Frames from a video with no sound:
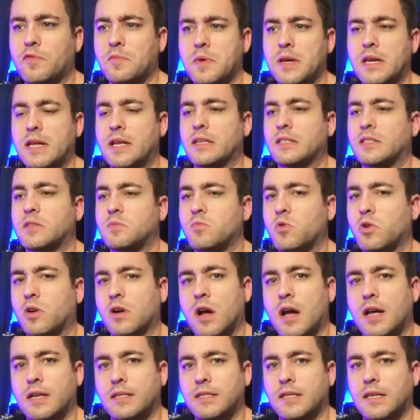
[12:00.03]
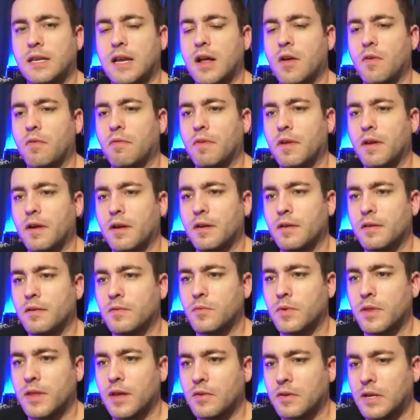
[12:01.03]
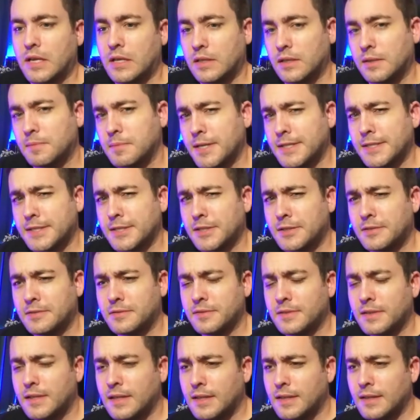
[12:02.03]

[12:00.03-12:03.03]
me to get some more content out there without killing myself.